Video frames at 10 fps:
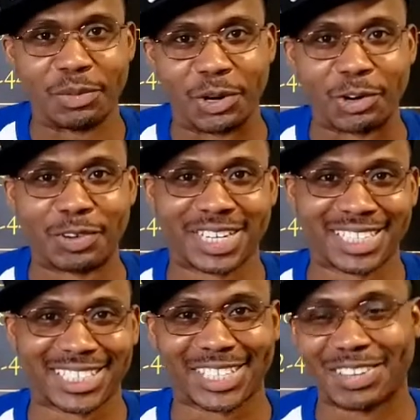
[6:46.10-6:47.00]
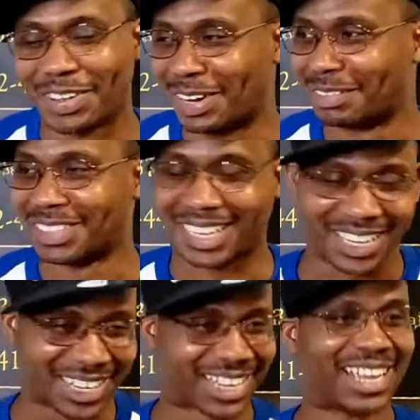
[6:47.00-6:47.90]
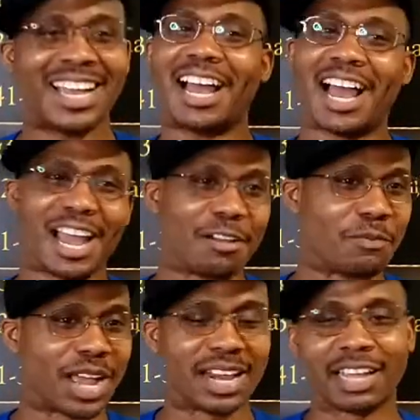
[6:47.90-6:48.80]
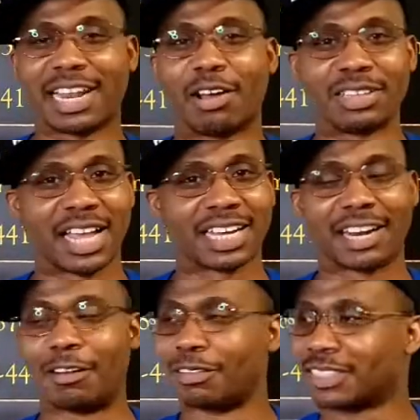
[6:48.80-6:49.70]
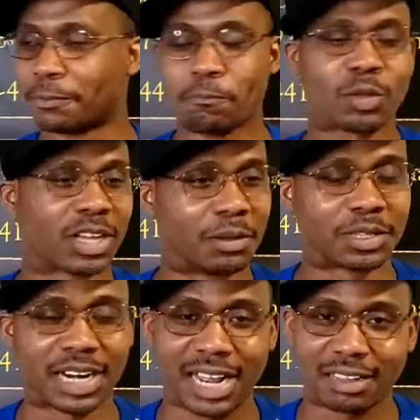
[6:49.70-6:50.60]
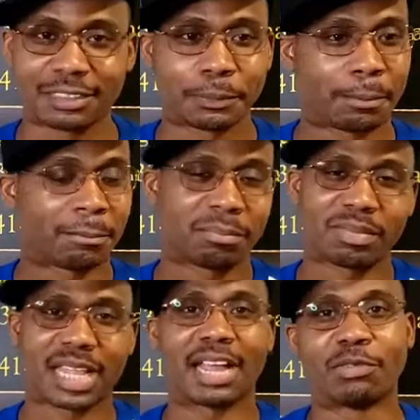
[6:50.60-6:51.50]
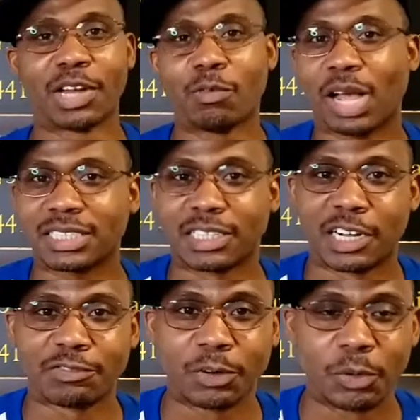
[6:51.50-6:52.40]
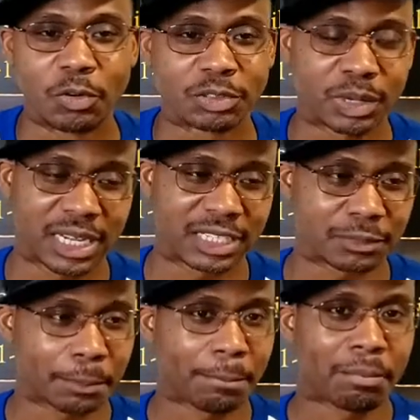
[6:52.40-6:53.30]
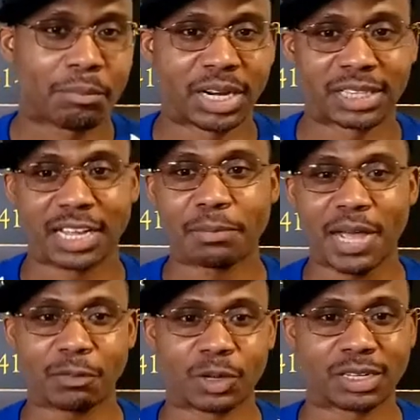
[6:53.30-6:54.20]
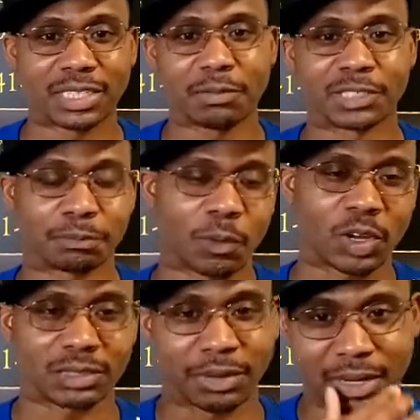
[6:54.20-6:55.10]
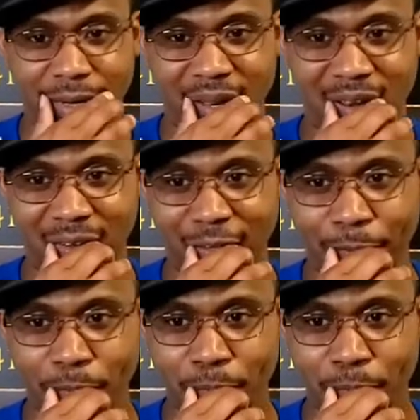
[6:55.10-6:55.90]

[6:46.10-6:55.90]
movies. you know what I'm saying? Hey man, they get their clothes, come to the house, and we'll watch kung fu movies, man. But the thing about it was, it was sports, man, and